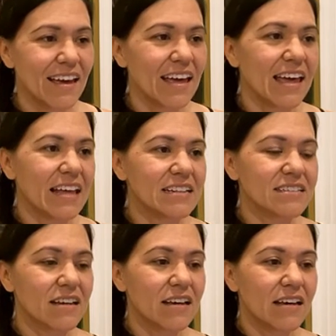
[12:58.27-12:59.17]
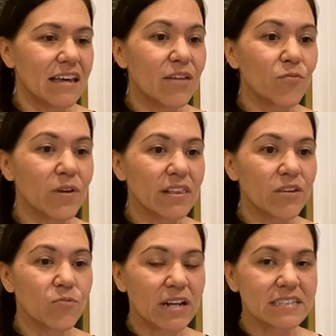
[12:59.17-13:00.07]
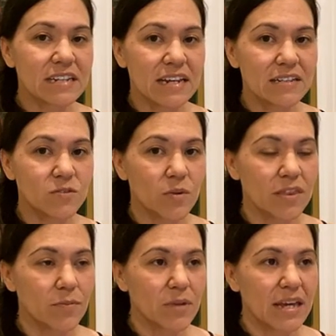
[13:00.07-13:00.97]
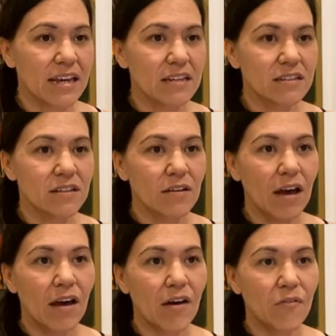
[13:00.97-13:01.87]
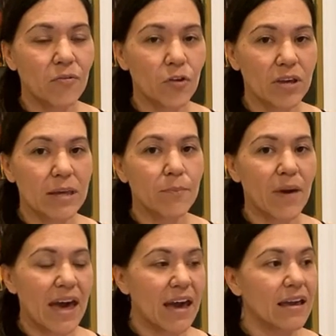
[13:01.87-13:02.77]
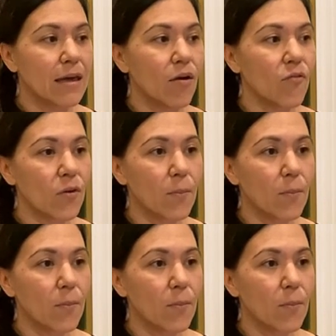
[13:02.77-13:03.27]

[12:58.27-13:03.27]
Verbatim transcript: And uh, it really resonates with me uh, looking back and over